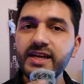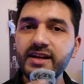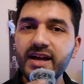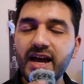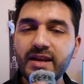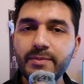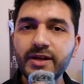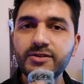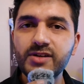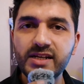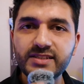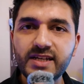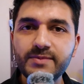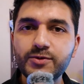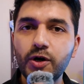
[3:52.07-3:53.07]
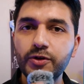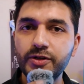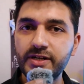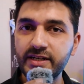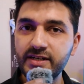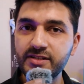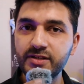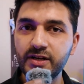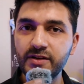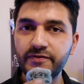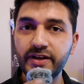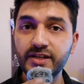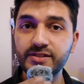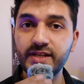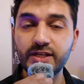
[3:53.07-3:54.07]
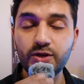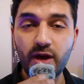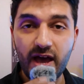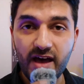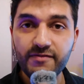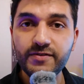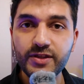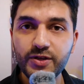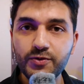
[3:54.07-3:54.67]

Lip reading: the academic transcripts or the degree certificates that you have with